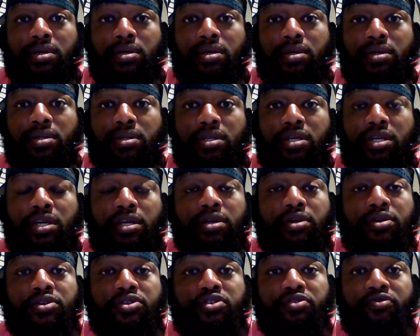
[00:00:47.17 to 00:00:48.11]

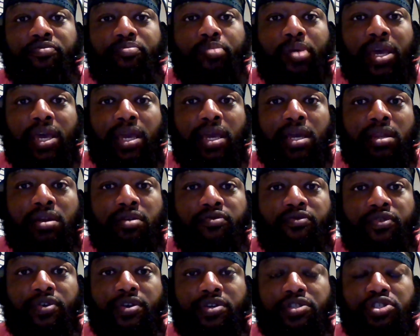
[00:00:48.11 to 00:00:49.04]
tears of pain and
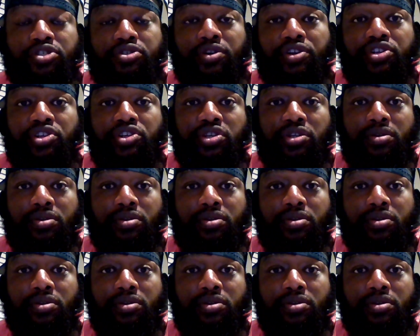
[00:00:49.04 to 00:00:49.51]
frustration.